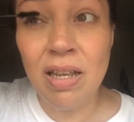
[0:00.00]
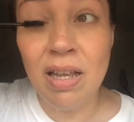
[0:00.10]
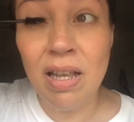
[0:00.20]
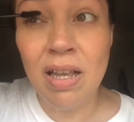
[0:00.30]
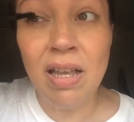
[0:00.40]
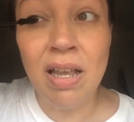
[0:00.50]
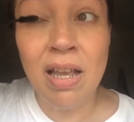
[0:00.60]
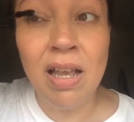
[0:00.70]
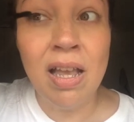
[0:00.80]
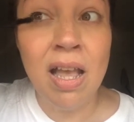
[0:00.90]

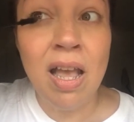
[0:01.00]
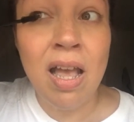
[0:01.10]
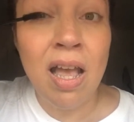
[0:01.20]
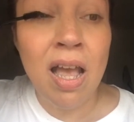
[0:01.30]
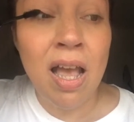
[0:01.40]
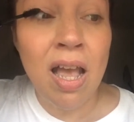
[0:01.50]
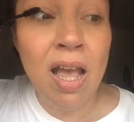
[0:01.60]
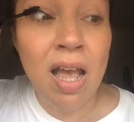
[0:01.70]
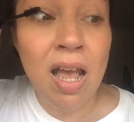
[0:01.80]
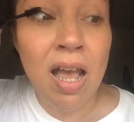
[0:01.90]

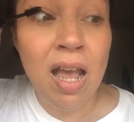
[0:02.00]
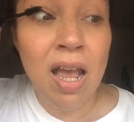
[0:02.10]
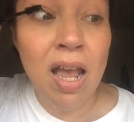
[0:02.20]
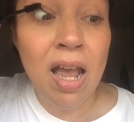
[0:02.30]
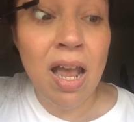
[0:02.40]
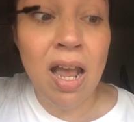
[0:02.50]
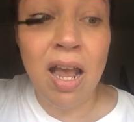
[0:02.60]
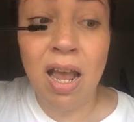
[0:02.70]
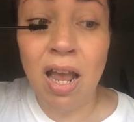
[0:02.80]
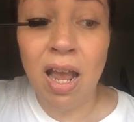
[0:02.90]
Nothing is said.